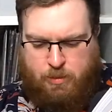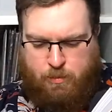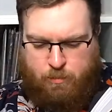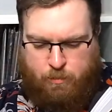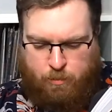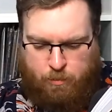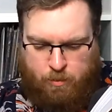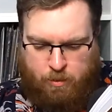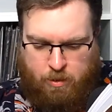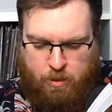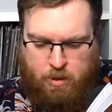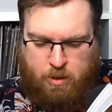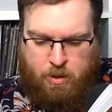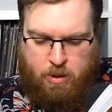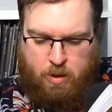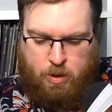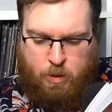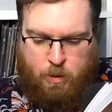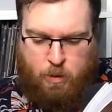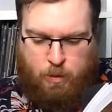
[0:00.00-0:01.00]
yn Rhiw,
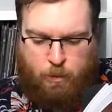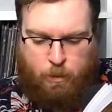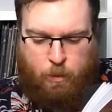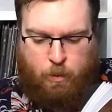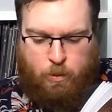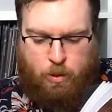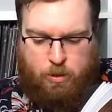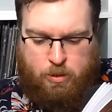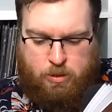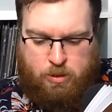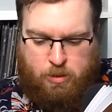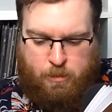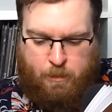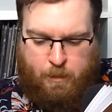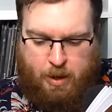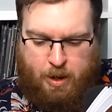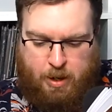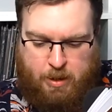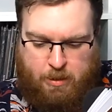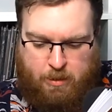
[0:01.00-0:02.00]
who had all gone to
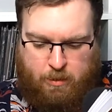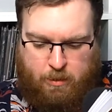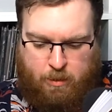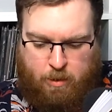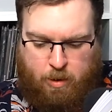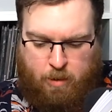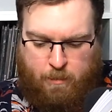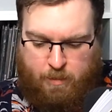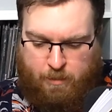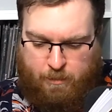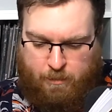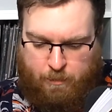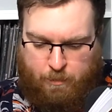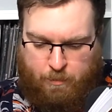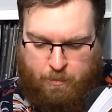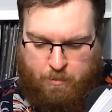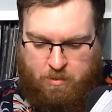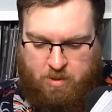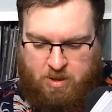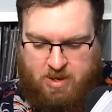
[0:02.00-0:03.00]
bed long
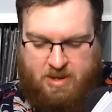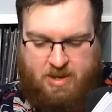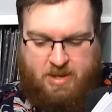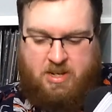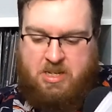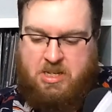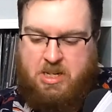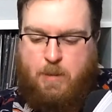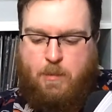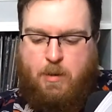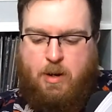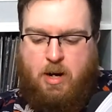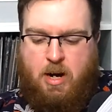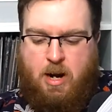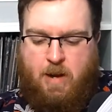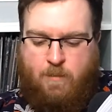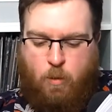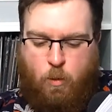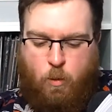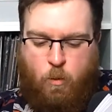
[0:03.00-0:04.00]
before, slept in
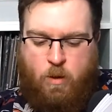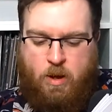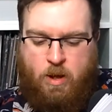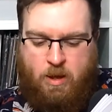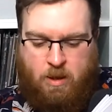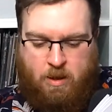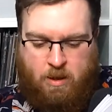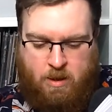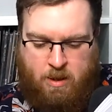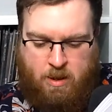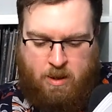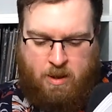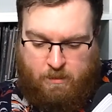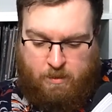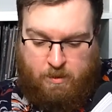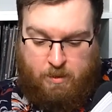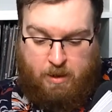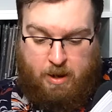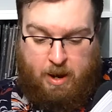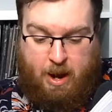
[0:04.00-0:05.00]
another wing,
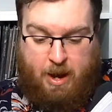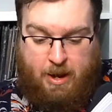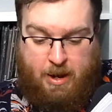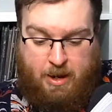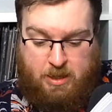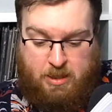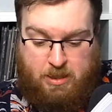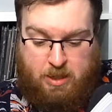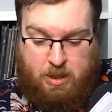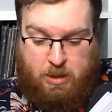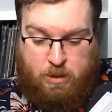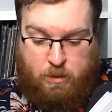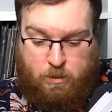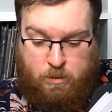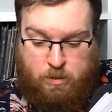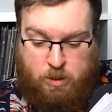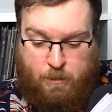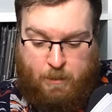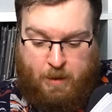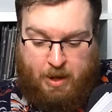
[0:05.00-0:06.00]
and as they
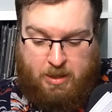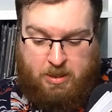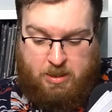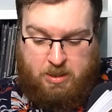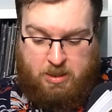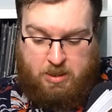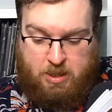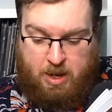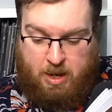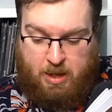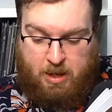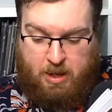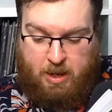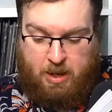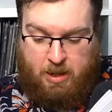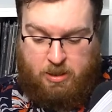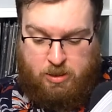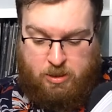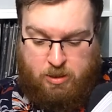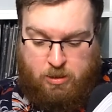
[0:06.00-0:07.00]
used the back
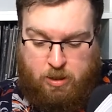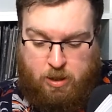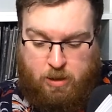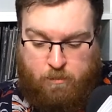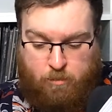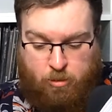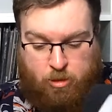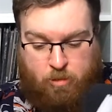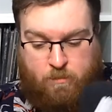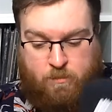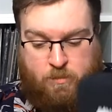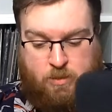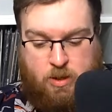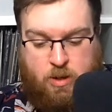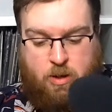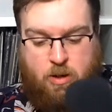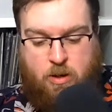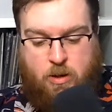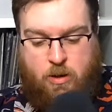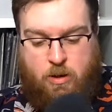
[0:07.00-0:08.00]
staircase to their rooms,
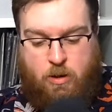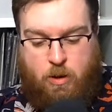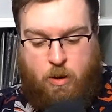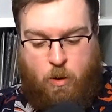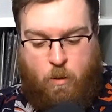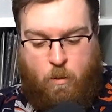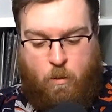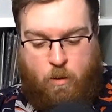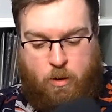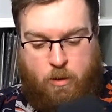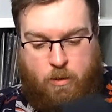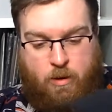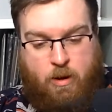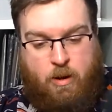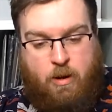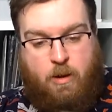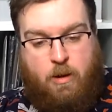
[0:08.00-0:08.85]
no one